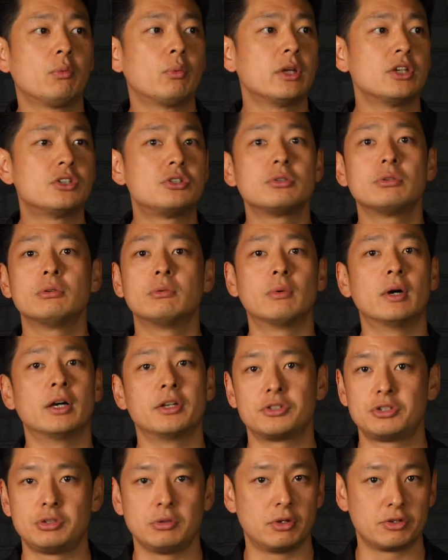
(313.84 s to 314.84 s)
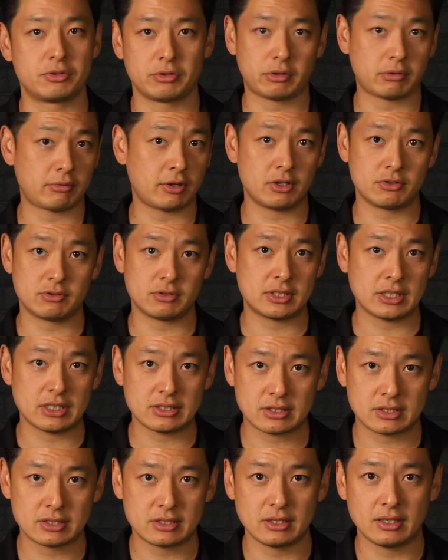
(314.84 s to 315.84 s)
do want 200, 300
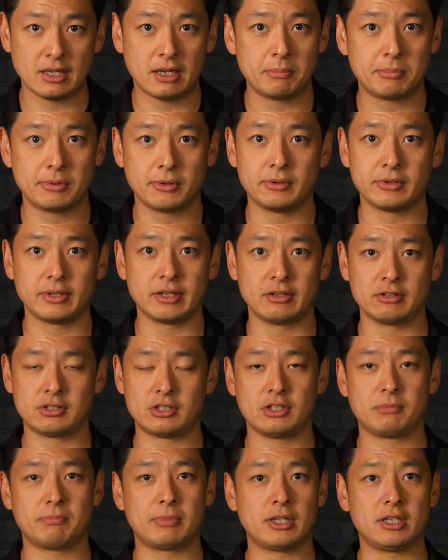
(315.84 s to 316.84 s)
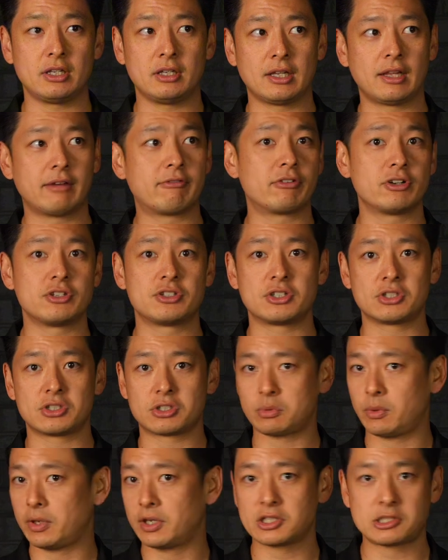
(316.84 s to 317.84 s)
desks in that building to be leveraged as
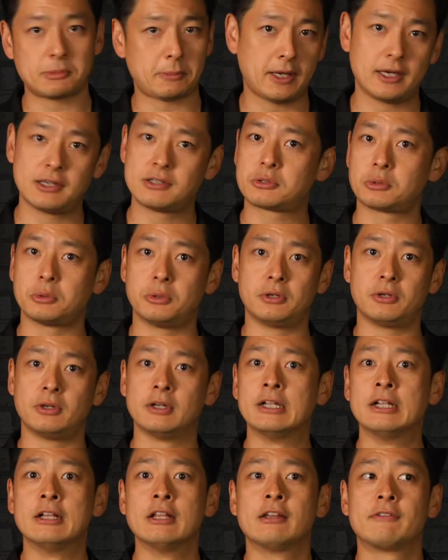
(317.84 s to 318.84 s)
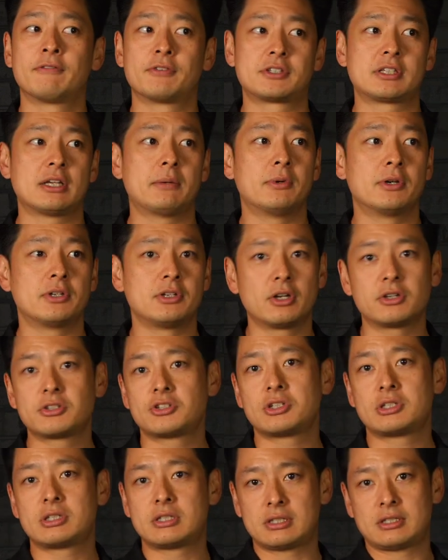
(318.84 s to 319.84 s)
swing space, or for someone not
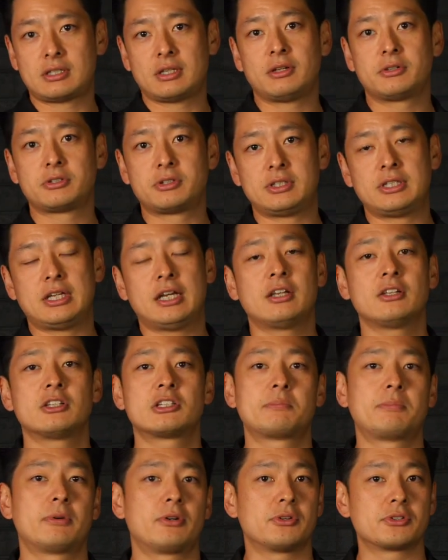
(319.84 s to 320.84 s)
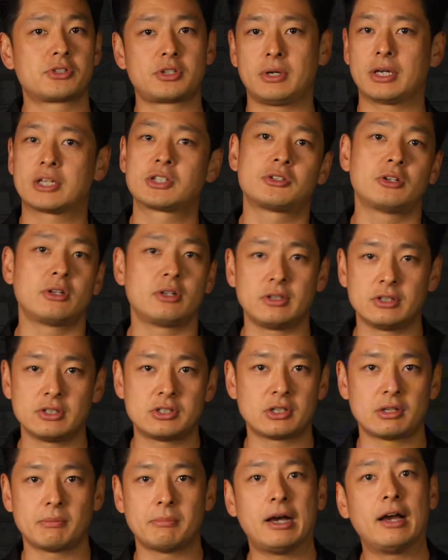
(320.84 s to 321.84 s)
just to sell to tenants, but also externally
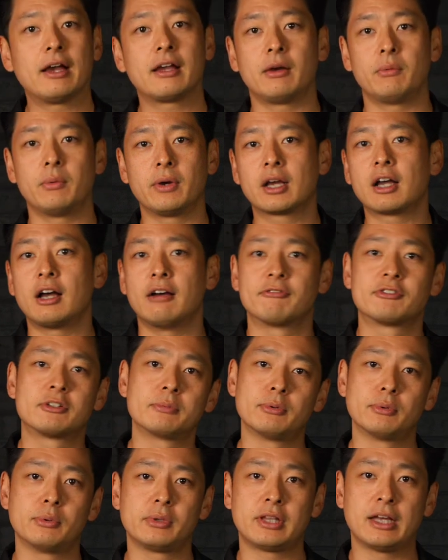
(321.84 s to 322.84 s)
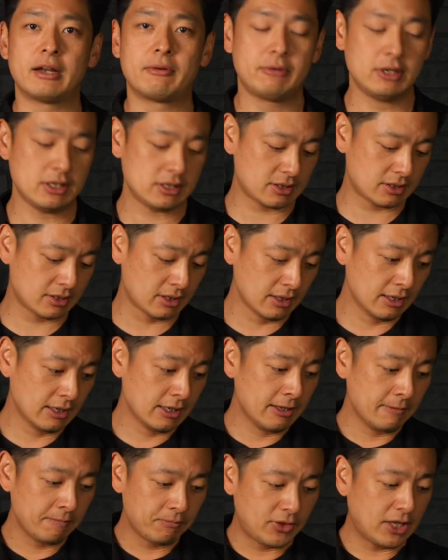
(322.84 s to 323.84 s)
to the market. We're comfortable with that risk.
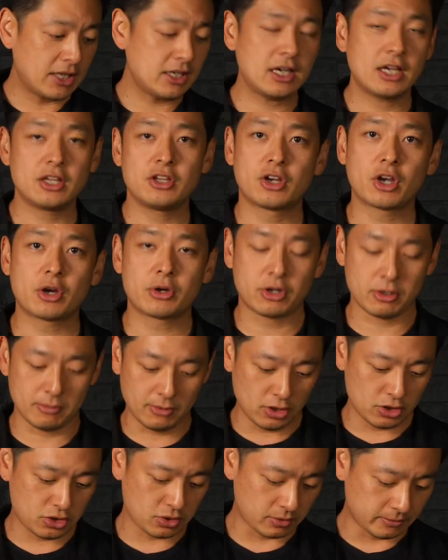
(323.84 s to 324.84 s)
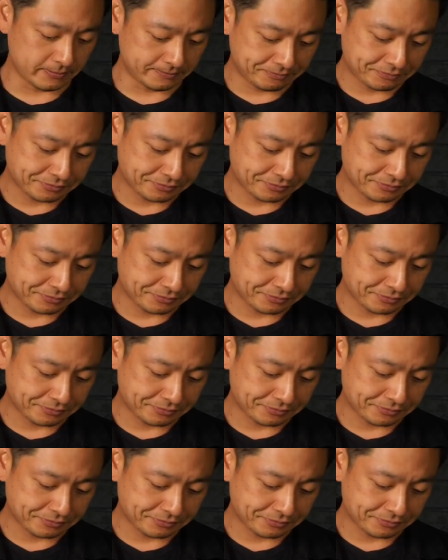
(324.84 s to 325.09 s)
Then yeah, you go commercial.